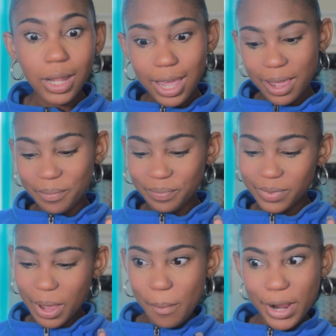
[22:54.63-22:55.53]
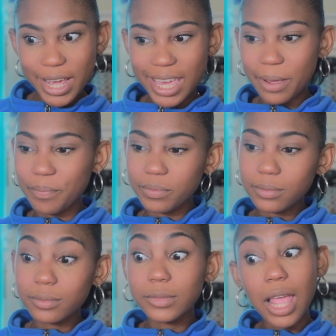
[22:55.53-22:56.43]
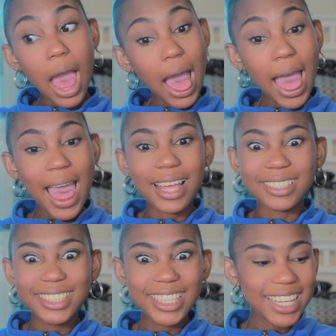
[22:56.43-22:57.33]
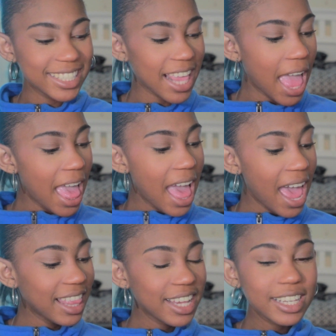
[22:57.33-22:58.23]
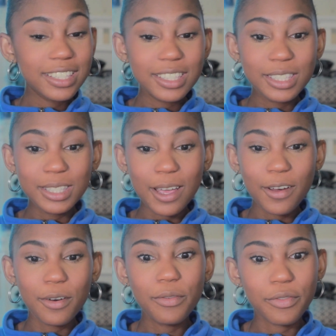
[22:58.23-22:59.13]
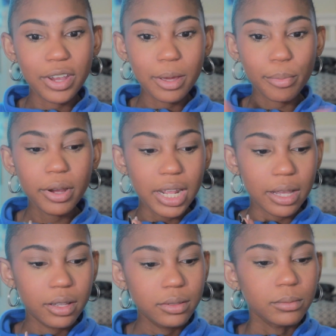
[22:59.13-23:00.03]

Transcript: Okay, we're good. Hi, I look so freaking pretty.